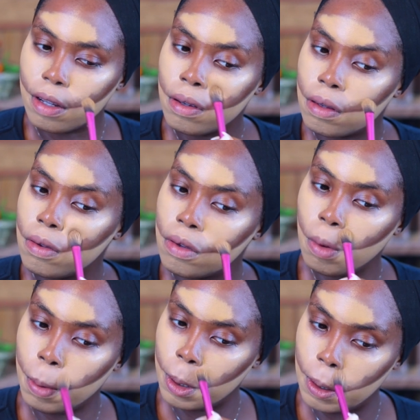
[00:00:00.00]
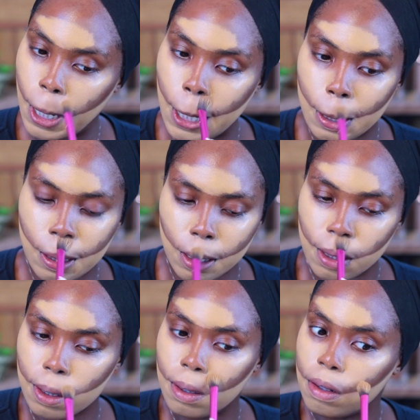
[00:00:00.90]
Like, she's super
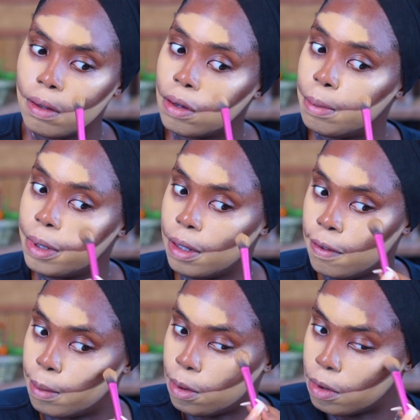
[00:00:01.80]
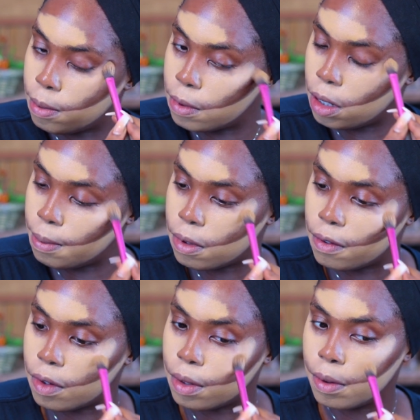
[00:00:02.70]
talented. It's unbelievable sometimes
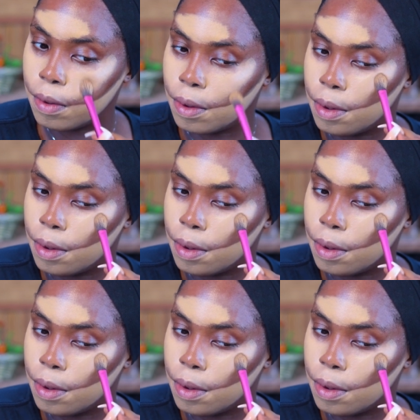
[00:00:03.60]
even.